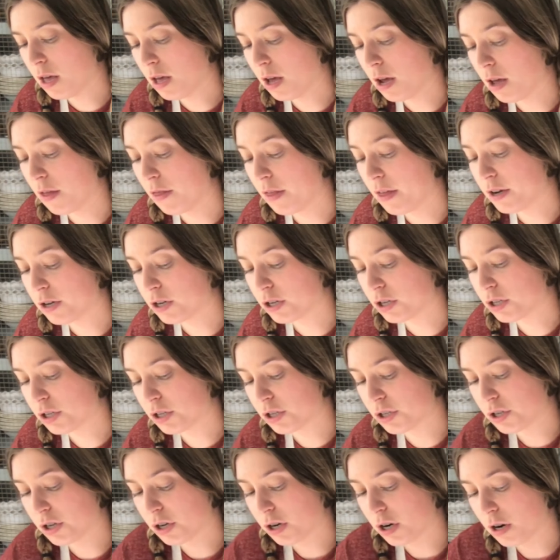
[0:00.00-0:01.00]
and then just
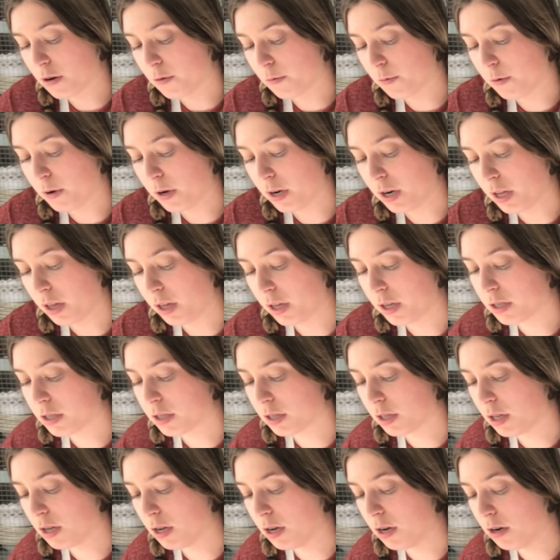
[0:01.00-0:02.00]
stir it really
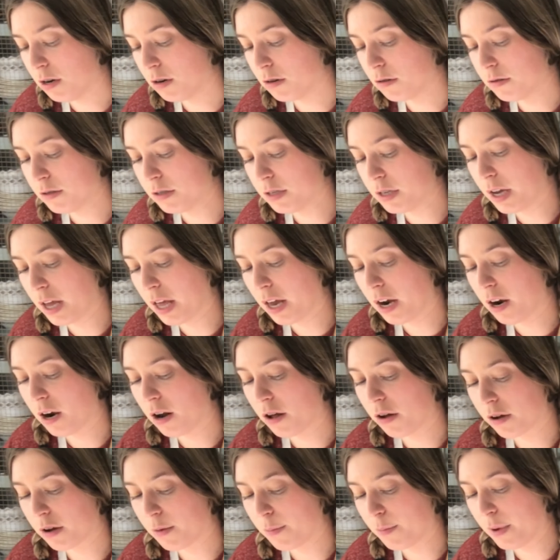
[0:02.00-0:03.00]
slow to get it
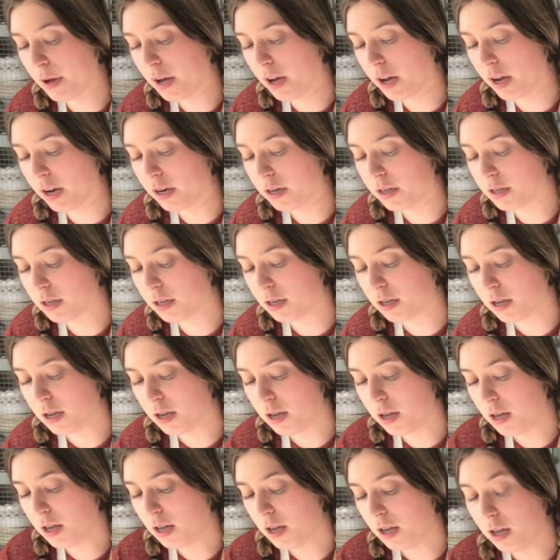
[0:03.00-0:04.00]
all combined.
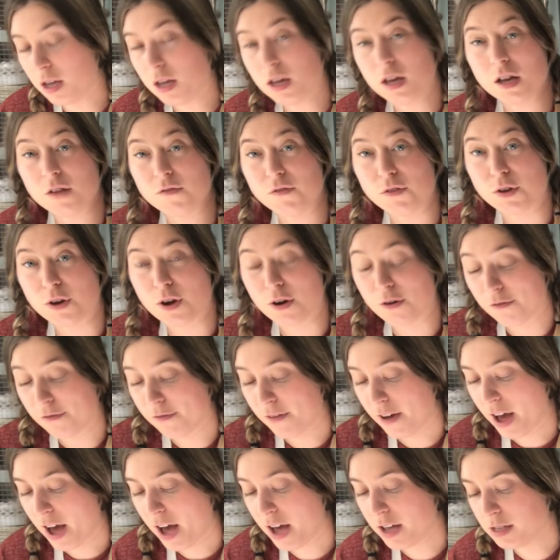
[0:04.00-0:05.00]
If you go
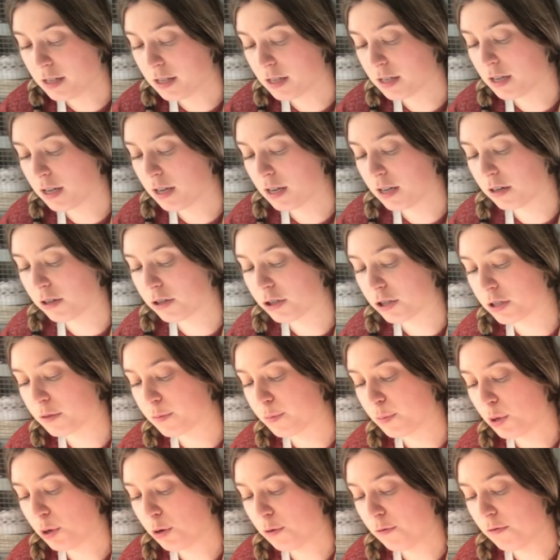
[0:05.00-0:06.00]
fast, it'll
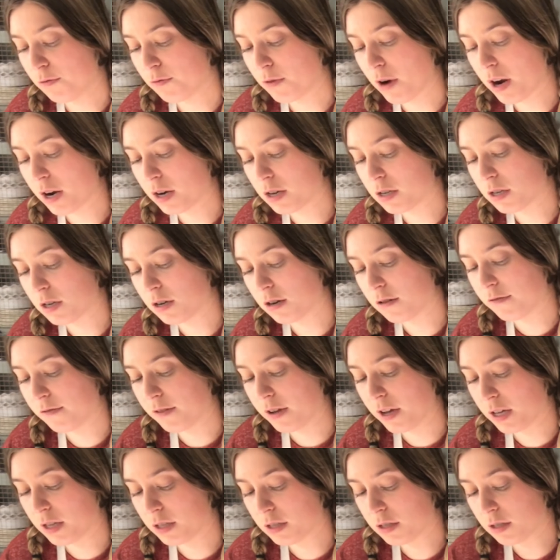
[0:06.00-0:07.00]
just poof right into your
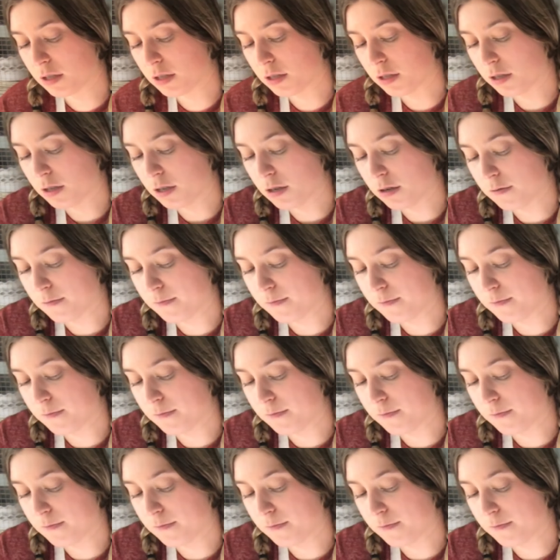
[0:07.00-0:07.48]
face. So